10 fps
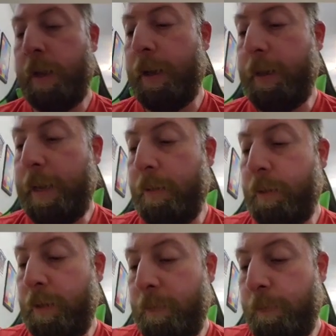kind of down
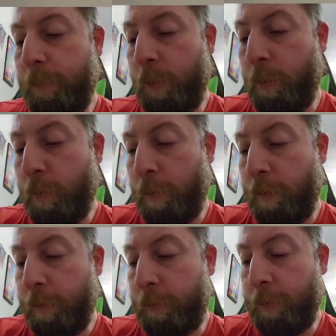in the
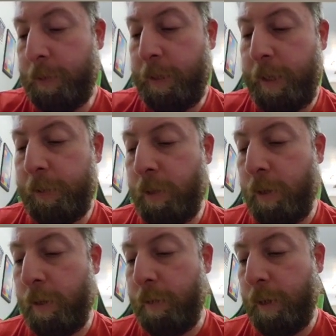corner. So it's a nice
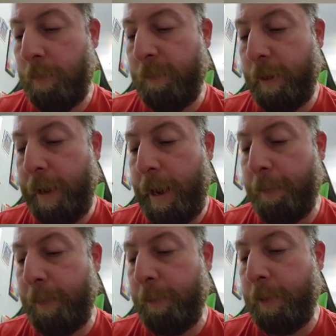card. I'm very
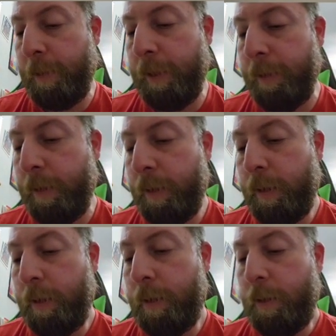happy with it.
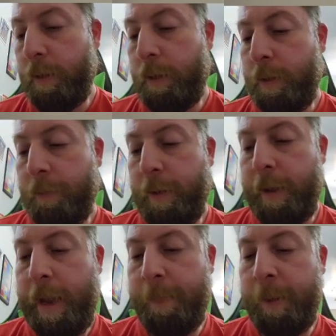
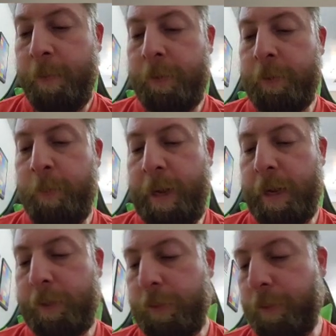Very happy with this
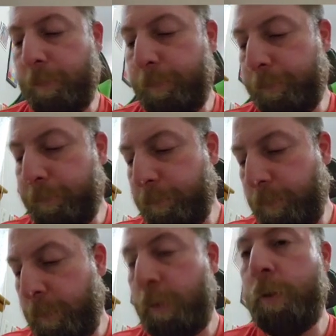box.
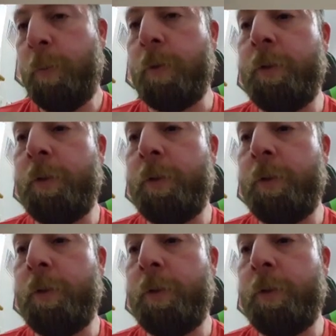Super,